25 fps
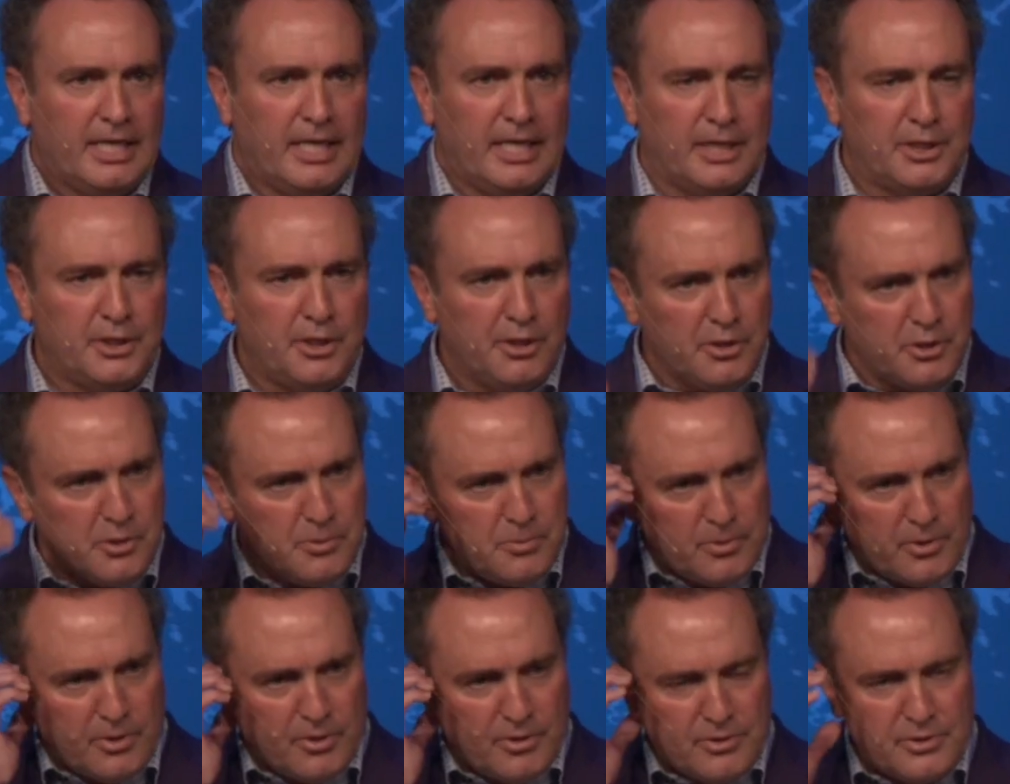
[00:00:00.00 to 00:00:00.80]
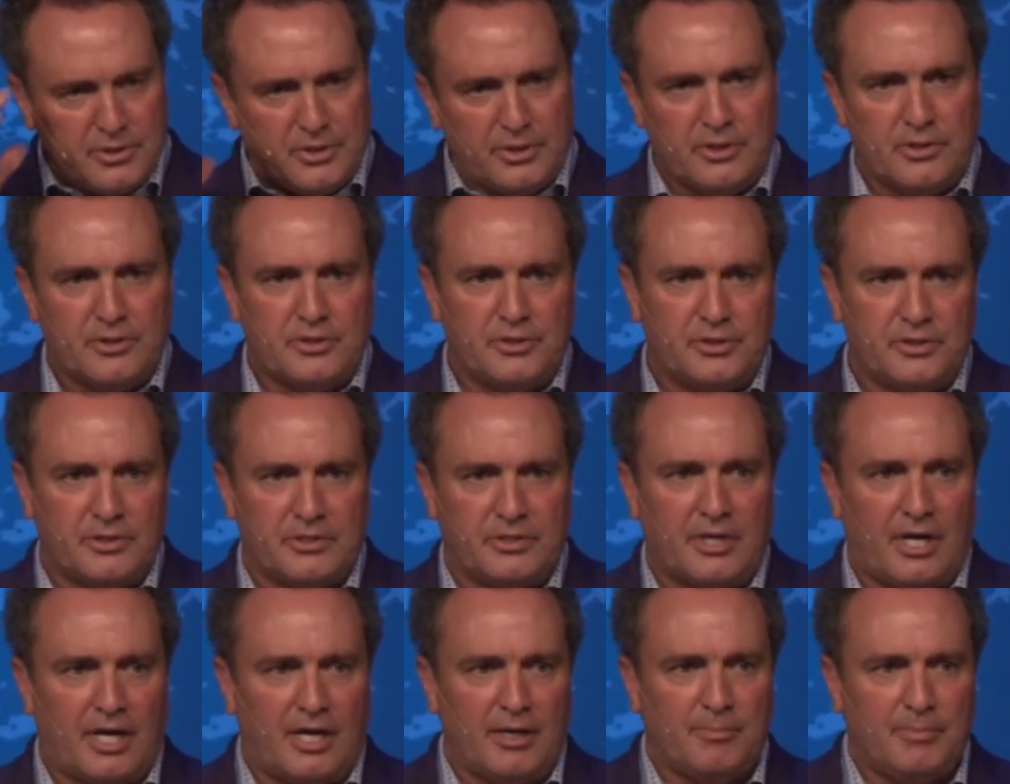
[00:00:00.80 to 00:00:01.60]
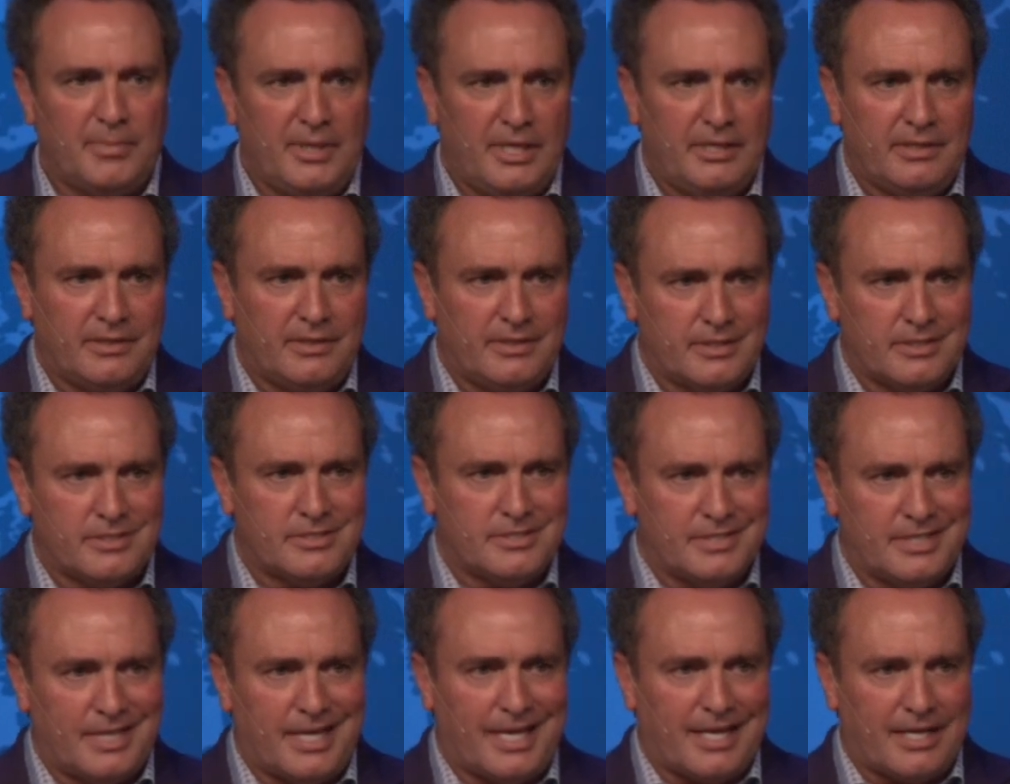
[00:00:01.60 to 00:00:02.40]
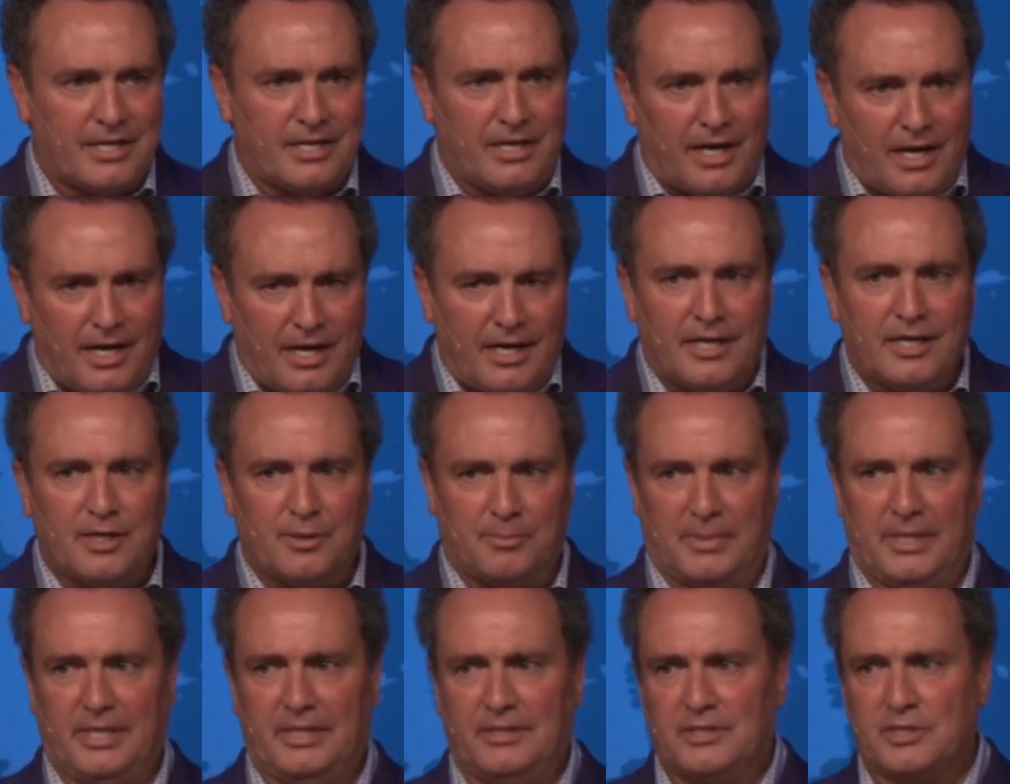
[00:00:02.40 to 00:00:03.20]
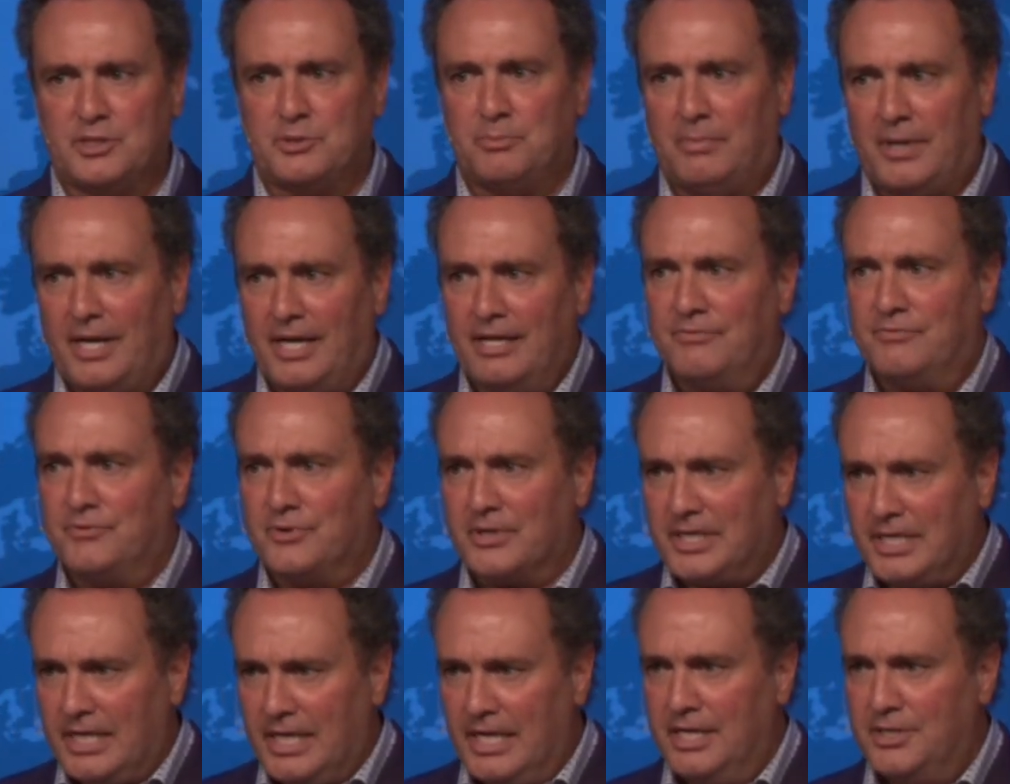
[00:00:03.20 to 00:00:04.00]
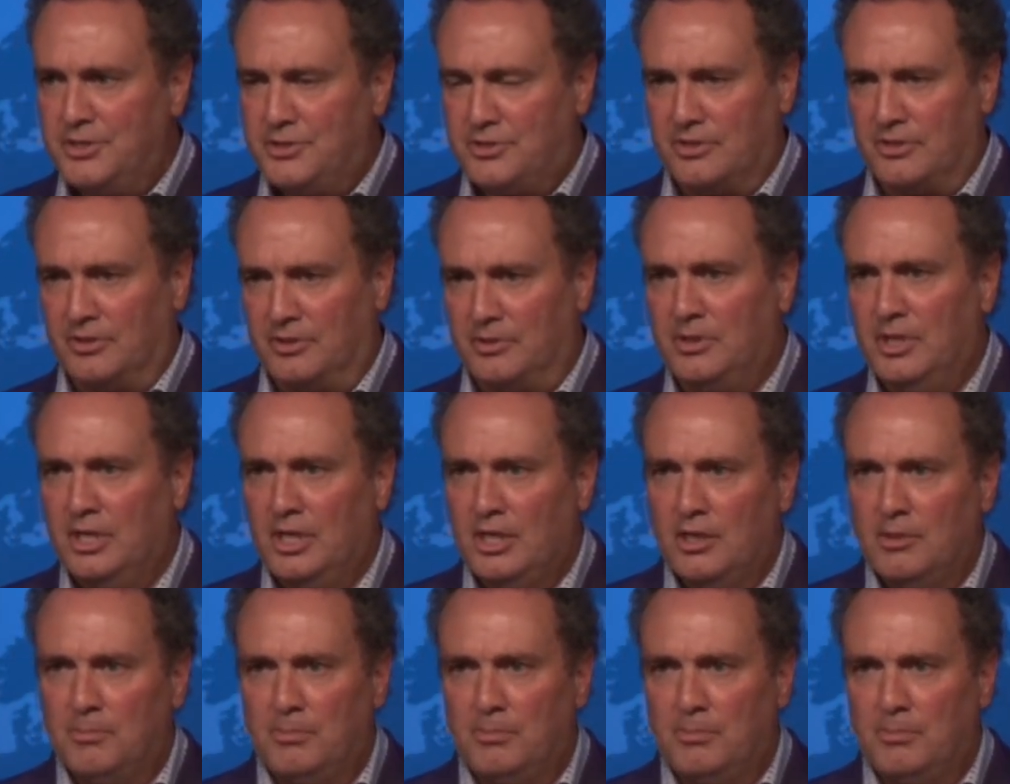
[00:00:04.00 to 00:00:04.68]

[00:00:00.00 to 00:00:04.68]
In other words, there should not be this dichotomy, this bifurcation